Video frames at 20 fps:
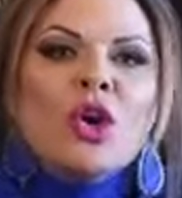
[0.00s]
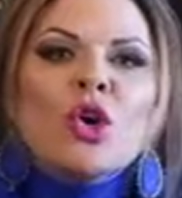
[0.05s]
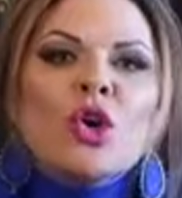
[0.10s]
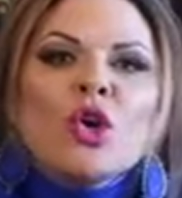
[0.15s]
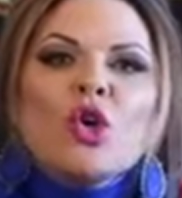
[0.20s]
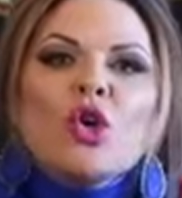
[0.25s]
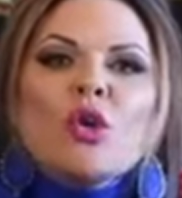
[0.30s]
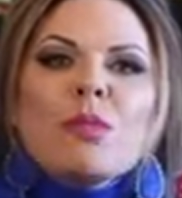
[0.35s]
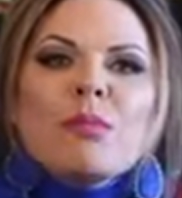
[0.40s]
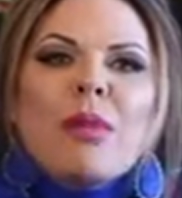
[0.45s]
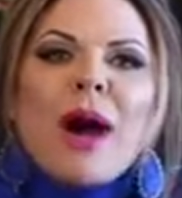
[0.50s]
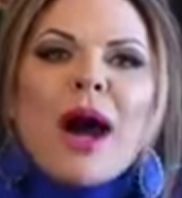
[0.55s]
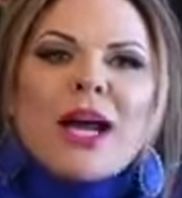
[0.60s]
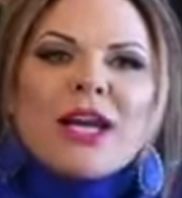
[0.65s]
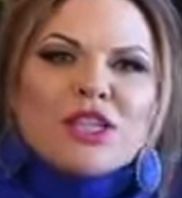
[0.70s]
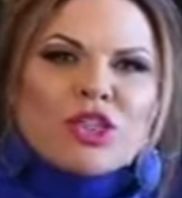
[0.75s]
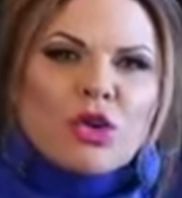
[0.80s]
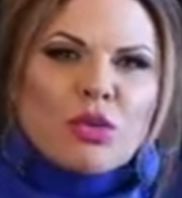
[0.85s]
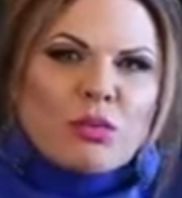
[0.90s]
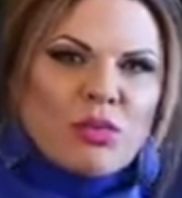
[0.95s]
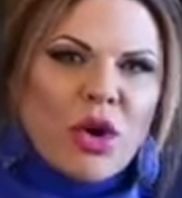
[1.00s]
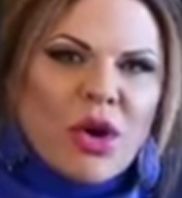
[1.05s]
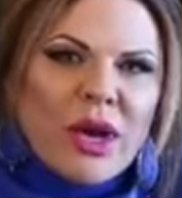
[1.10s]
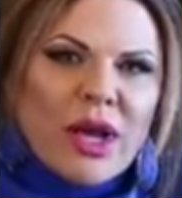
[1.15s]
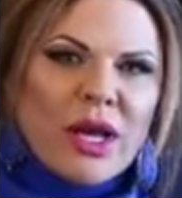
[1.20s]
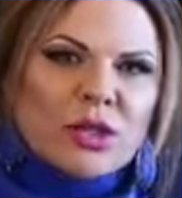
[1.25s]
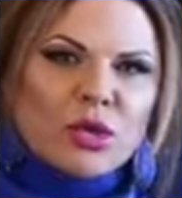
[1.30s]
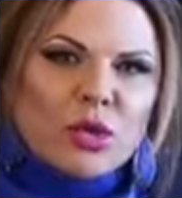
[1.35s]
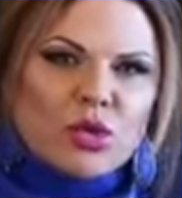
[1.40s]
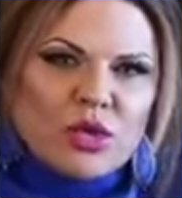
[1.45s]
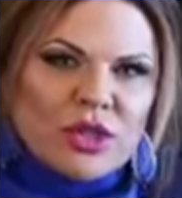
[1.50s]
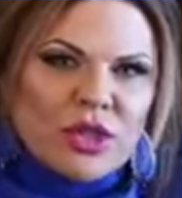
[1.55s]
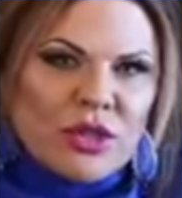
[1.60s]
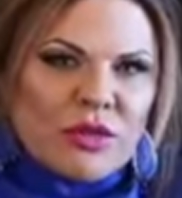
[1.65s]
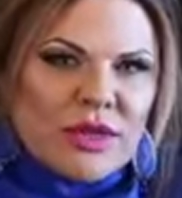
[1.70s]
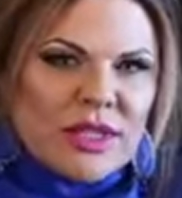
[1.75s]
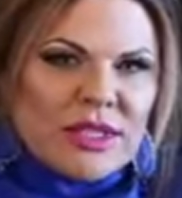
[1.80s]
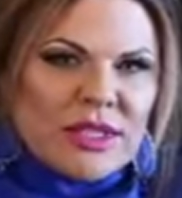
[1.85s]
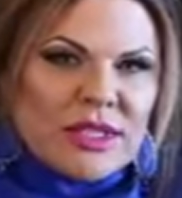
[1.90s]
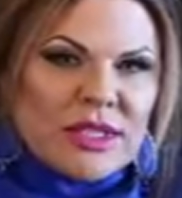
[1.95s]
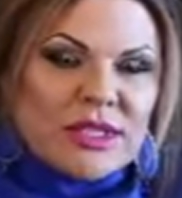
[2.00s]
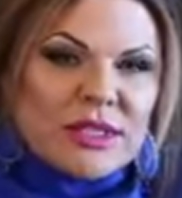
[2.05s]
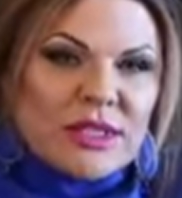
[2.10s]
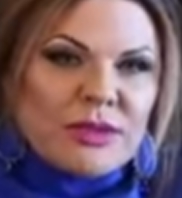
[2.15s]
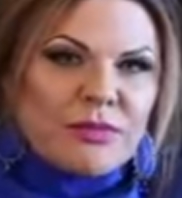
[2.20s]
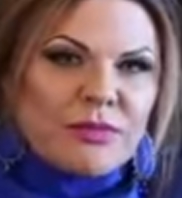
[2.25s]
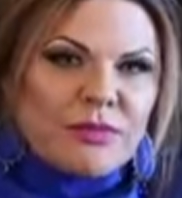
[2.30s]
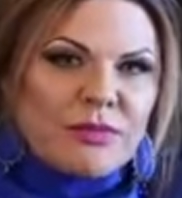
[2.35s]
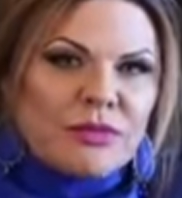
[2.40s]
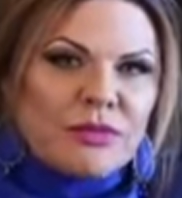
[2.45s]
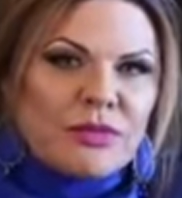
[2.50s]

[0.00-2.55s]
Who buys your product or services?